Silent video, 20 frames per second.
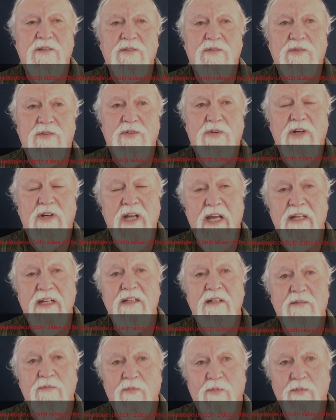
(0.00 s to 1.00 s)

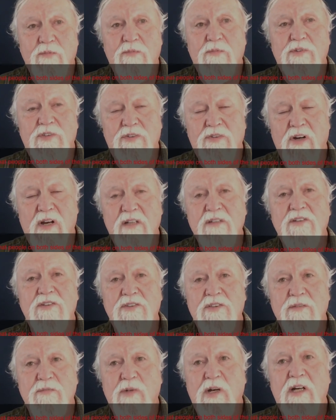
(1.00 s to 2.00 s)
creating stronger
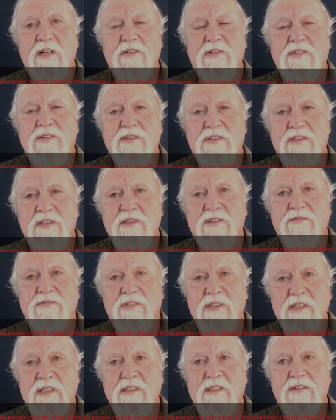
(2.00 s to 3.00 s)
democracy
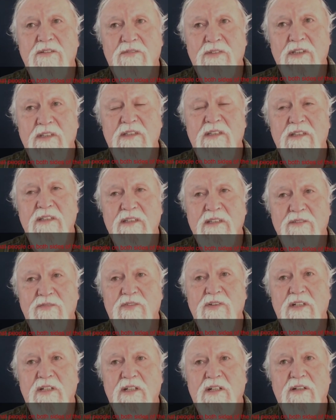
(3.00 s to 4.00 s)
really, really
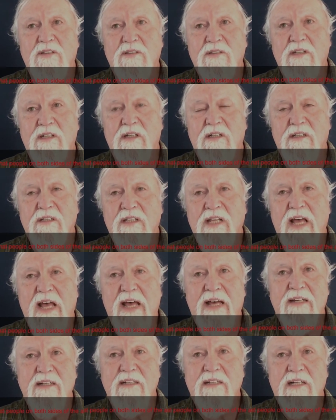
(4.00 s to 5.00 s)
difficult.
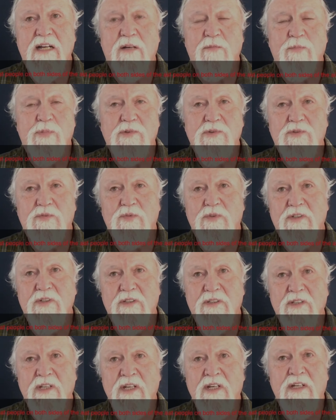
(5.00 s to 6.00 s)
That coupled
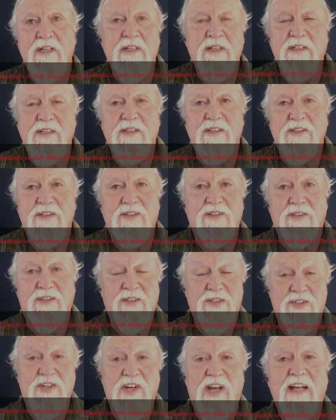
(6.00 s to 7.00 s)
with the
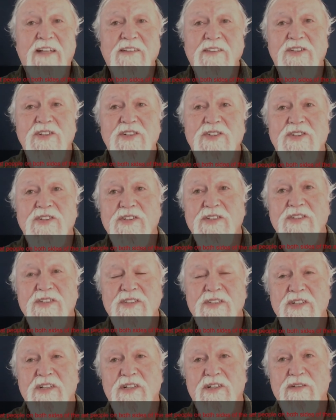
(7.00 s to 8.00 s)

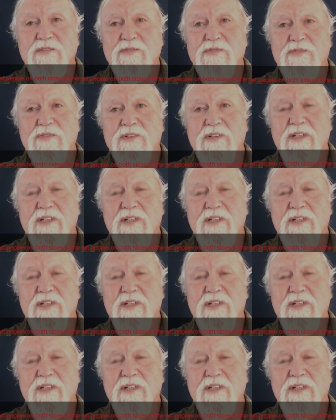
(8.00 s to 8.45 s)
challenges of